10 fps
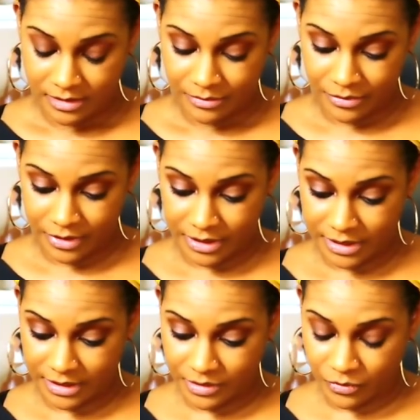
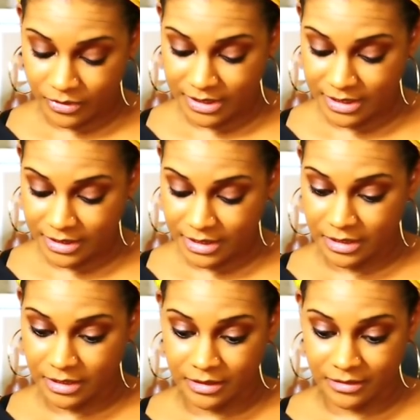Princess wants the
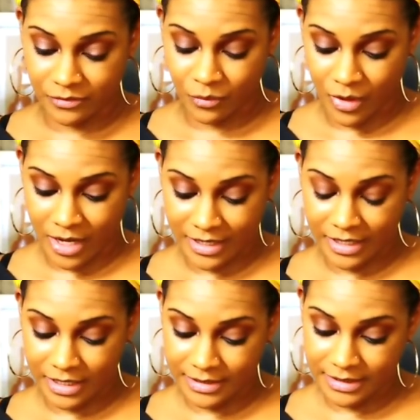tea of why I
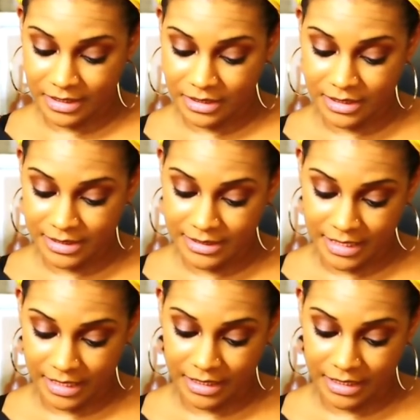had to get this deck.